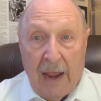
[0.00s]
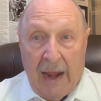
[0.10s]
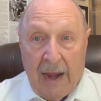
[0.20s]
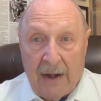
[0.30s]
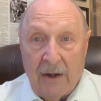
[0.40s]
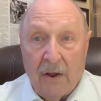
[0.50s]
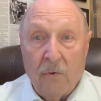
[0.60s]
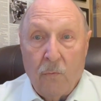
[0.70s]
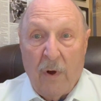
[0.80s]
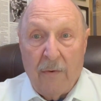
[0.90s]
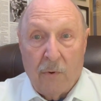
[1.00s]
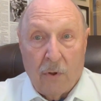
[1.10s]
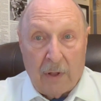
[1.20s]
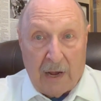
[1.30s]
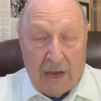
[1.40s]
and we
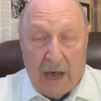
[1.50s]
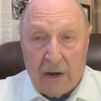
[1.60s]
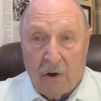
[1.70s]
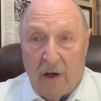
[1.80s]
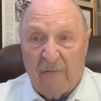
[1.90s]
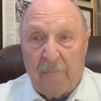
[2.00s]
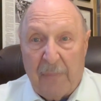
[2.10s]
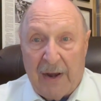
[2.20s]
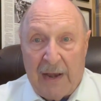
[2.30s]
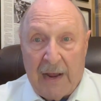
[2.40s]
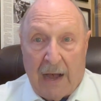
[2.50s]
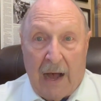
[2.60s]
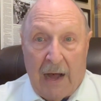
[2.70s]
will cut off bidding